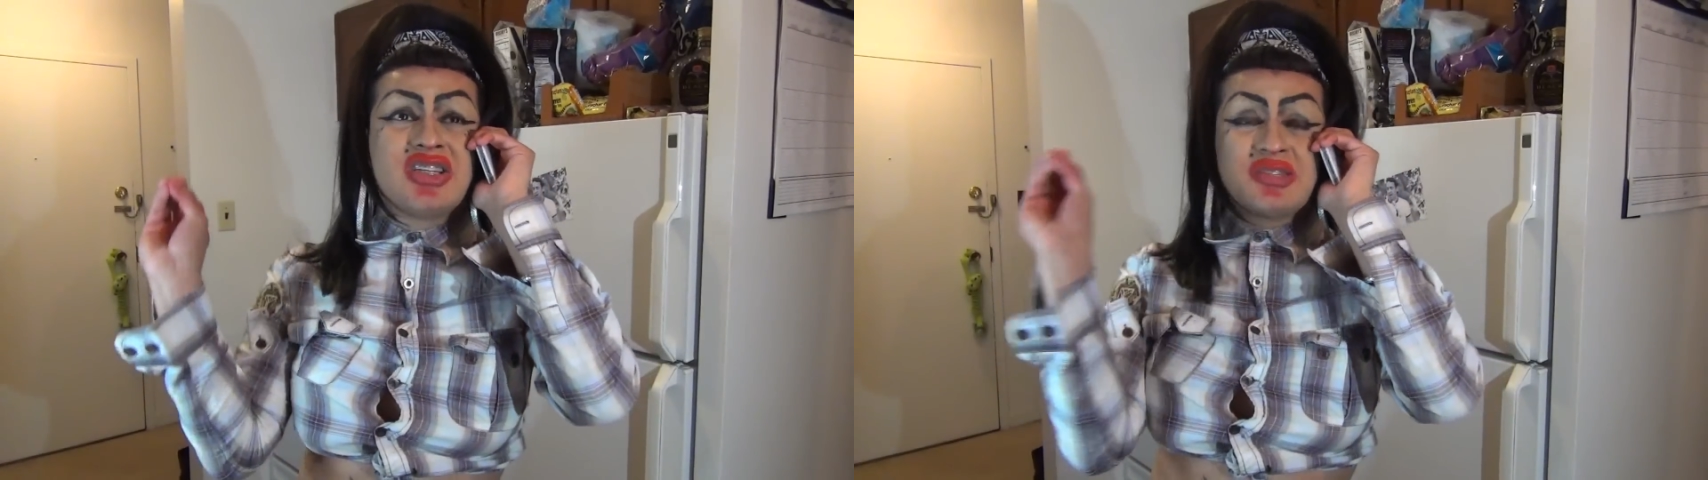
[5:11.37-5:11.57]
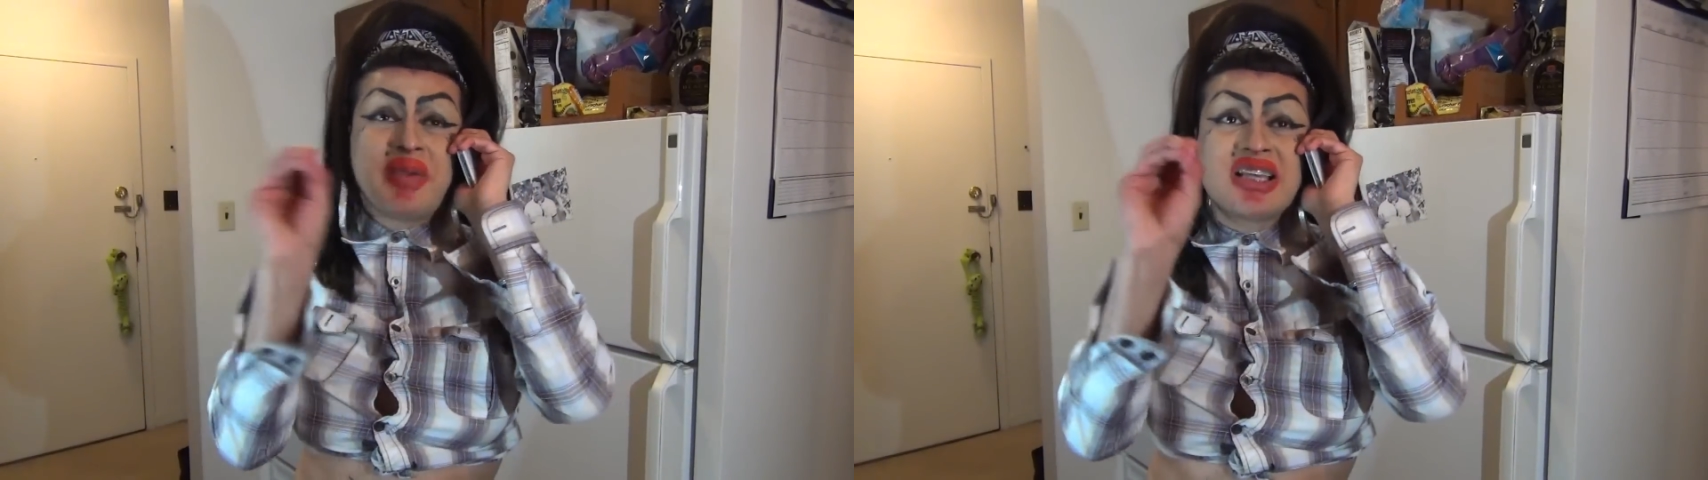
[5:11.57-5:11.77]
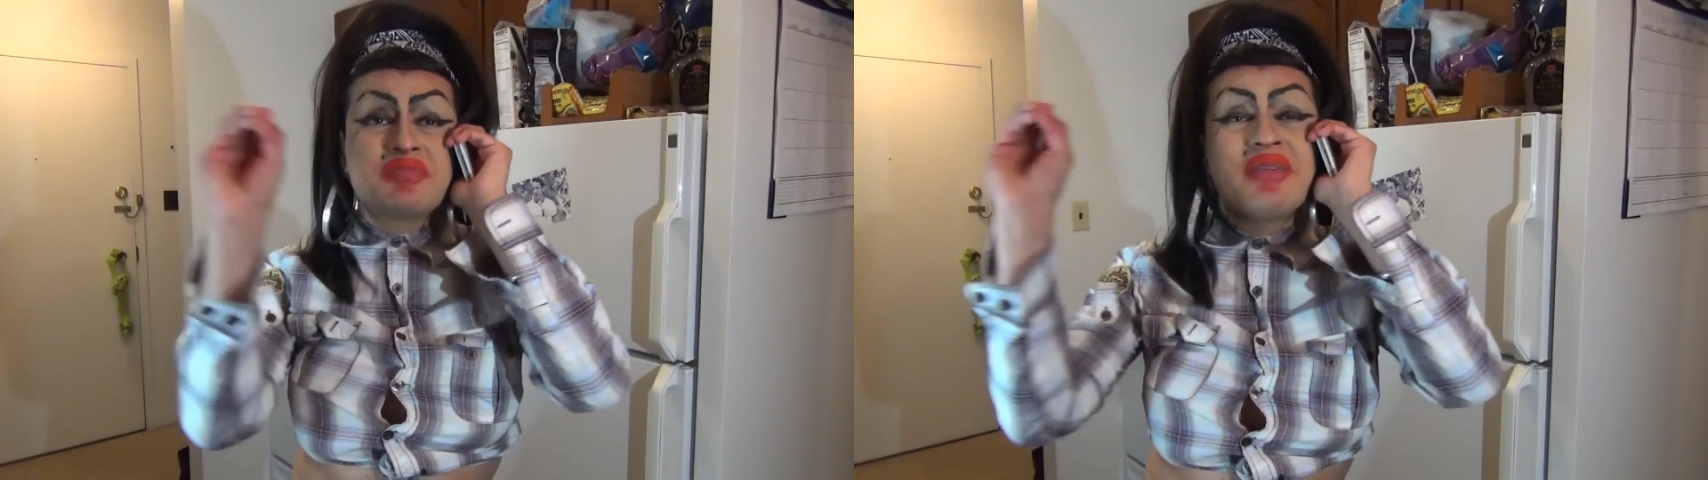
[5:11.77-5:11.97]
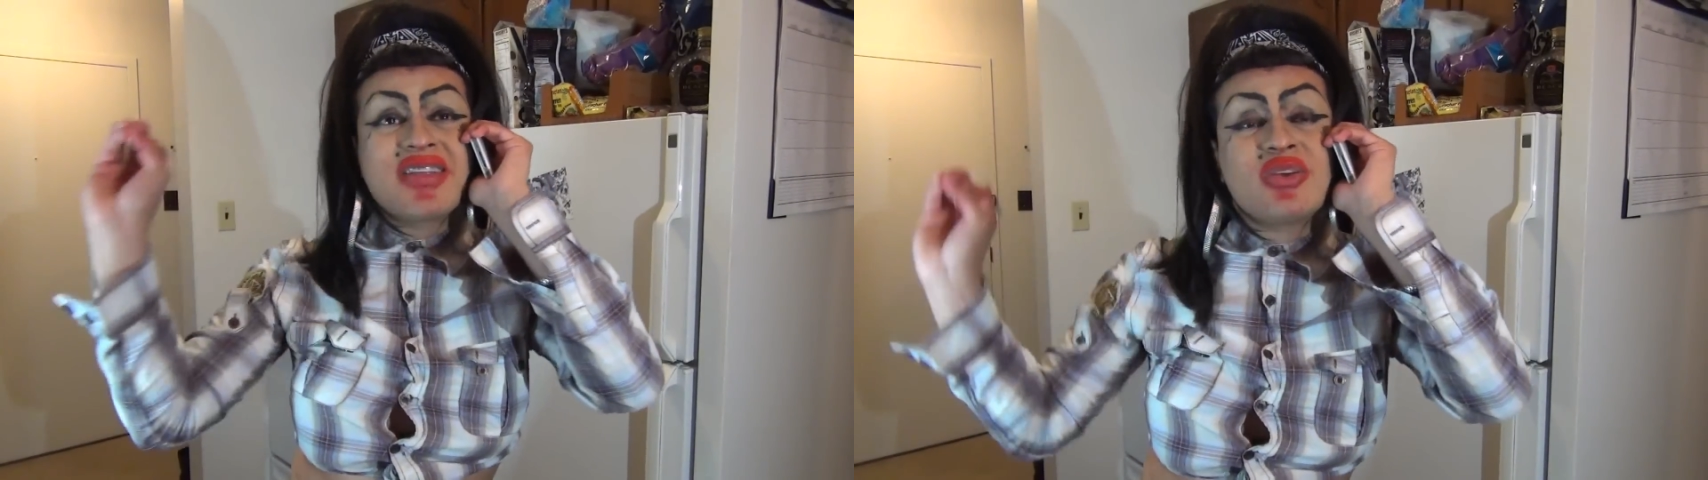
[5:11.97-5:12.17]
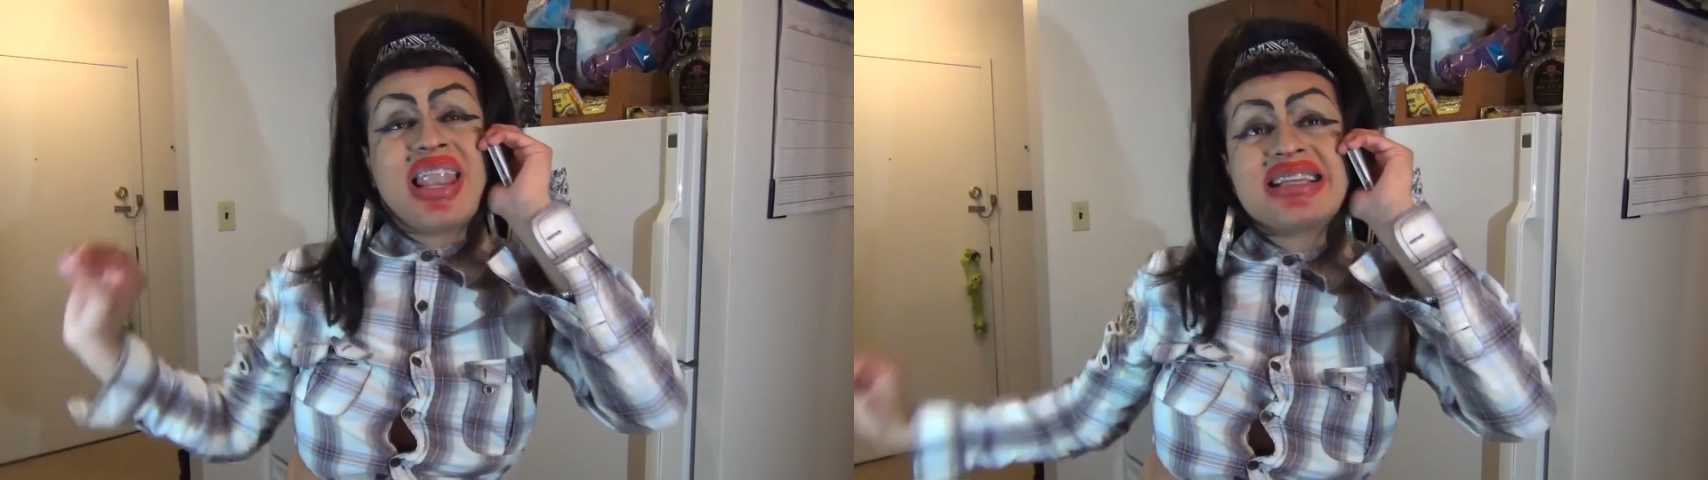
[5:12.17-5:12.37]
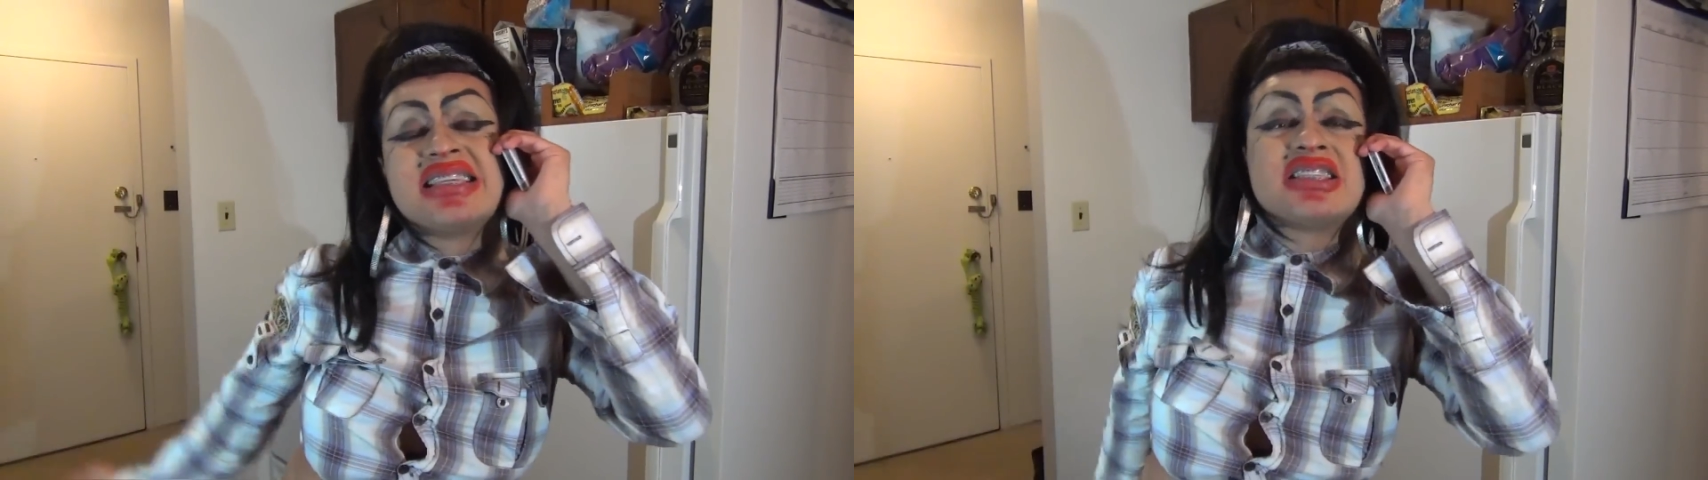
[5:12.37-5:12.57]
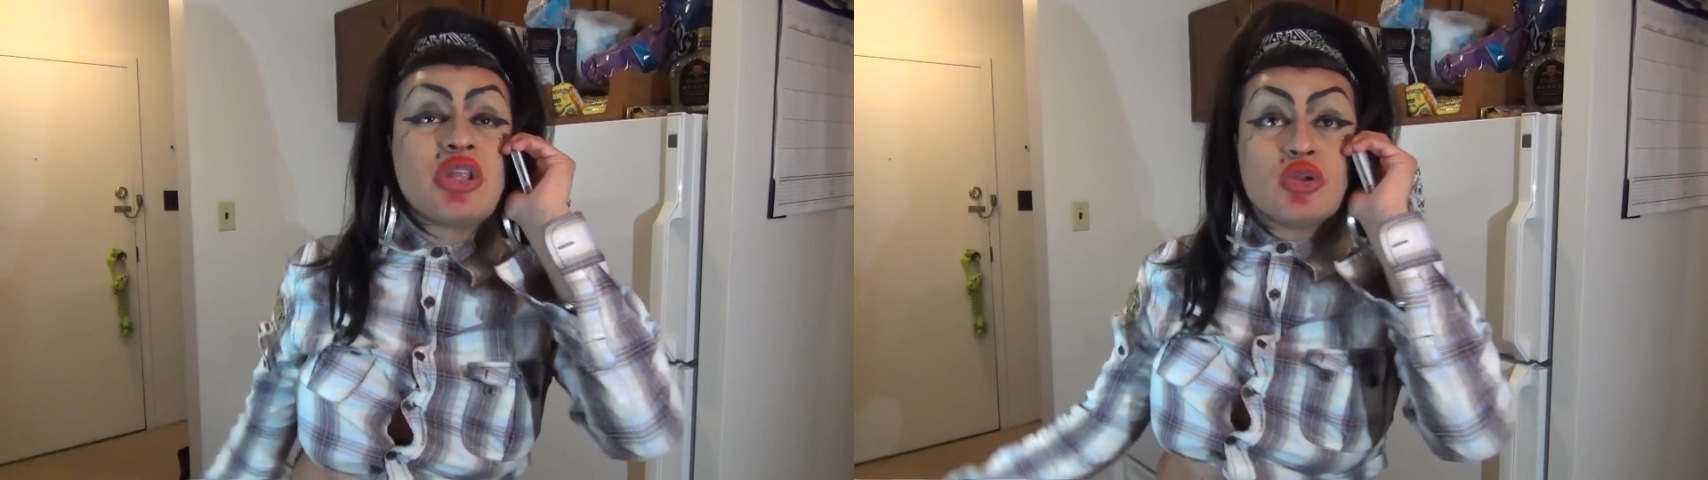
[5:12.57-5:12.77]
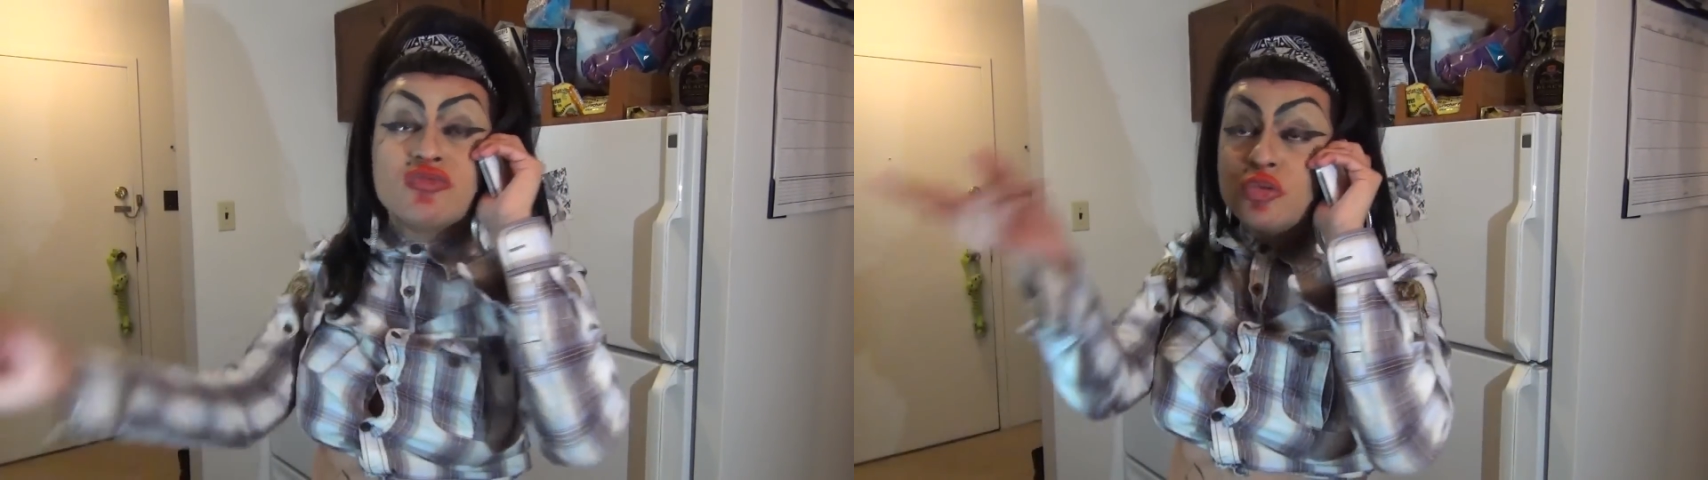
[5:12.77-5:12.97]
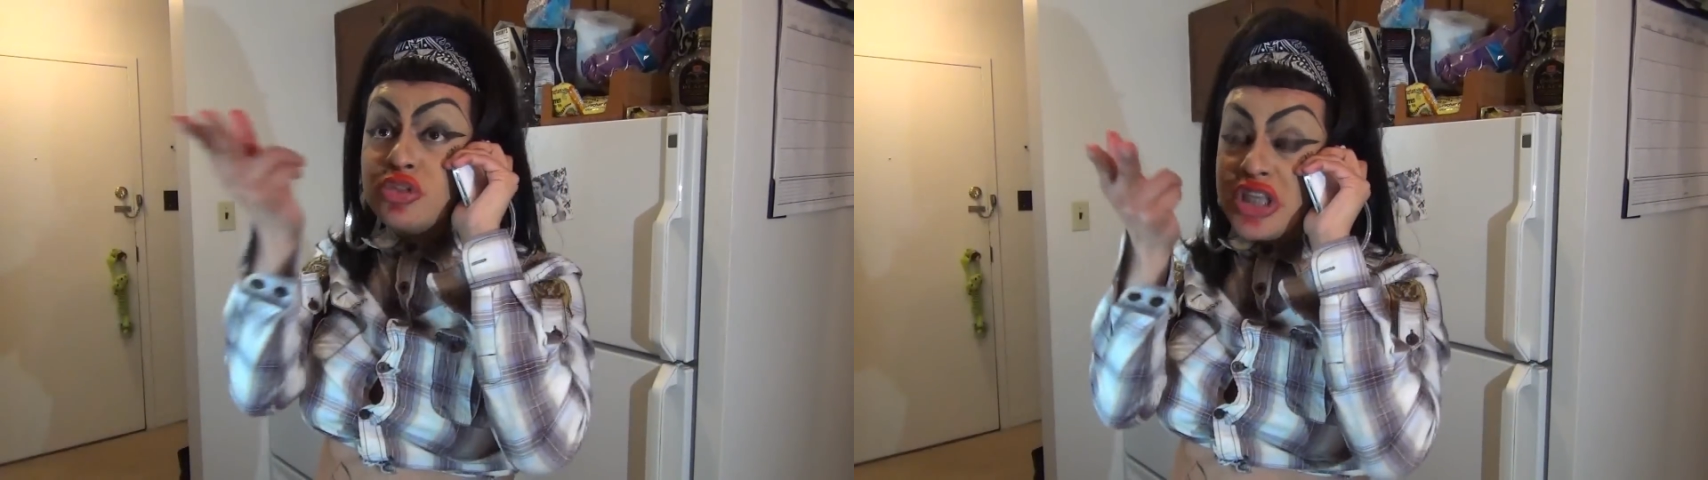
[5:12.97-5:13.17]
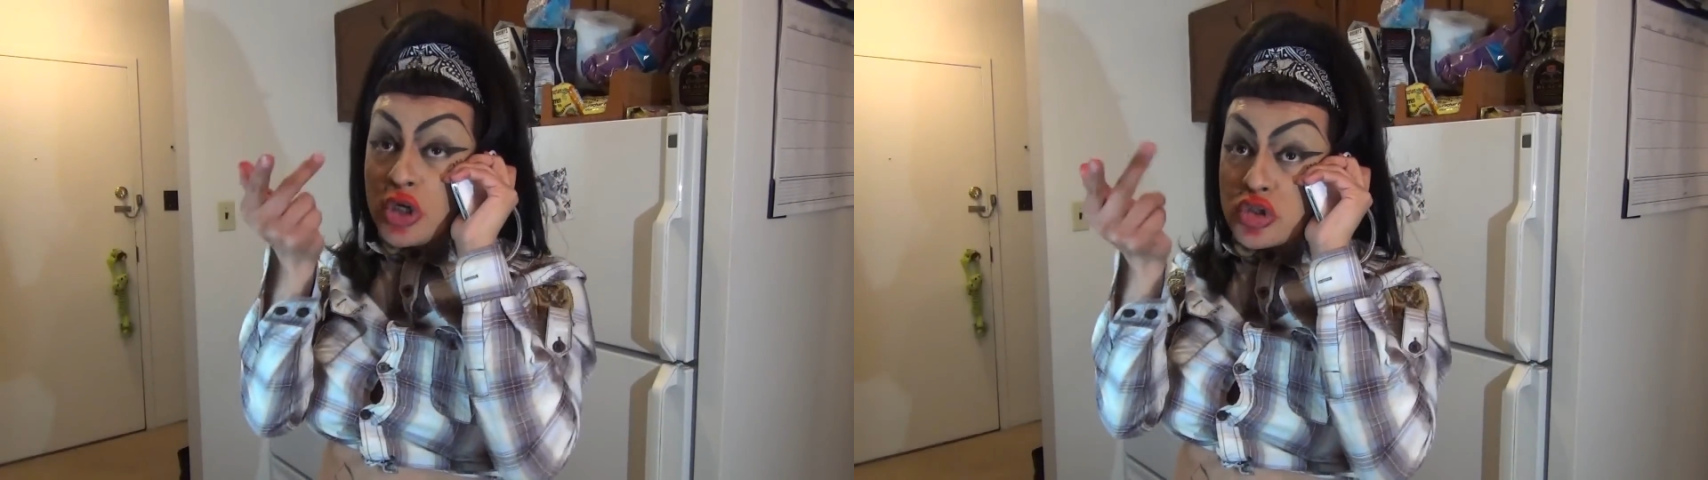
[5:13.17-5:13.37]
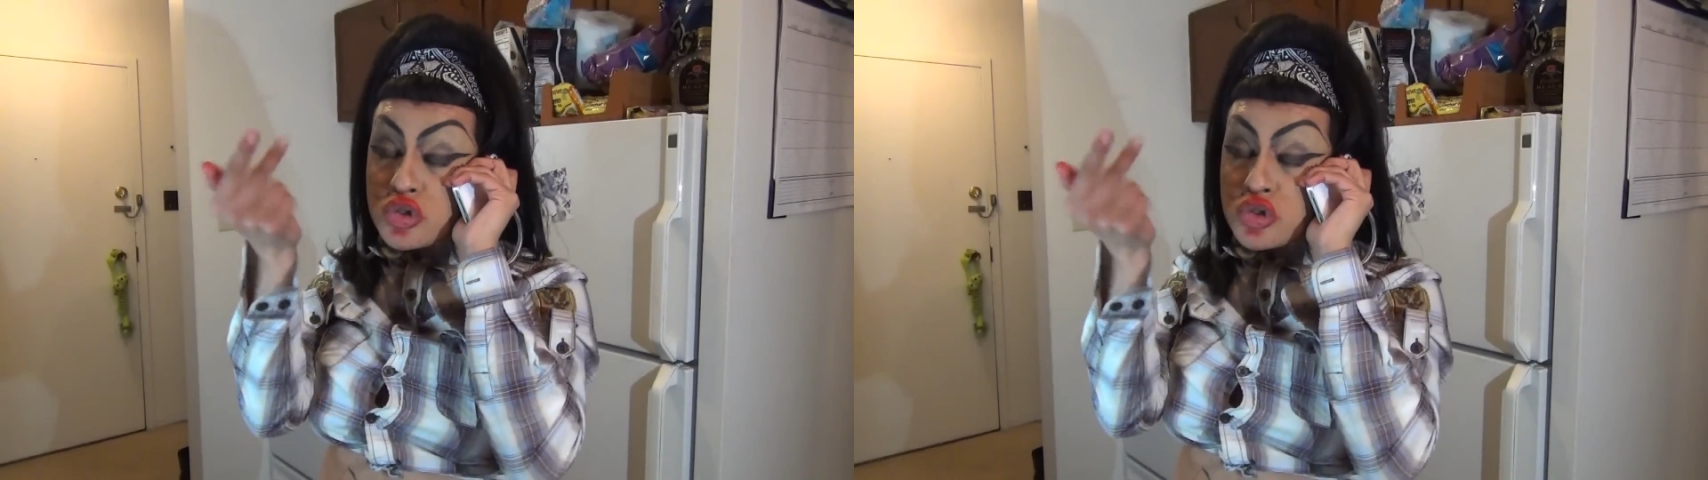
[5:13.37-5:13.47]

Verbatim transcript: Just because mi vato likes his little fundido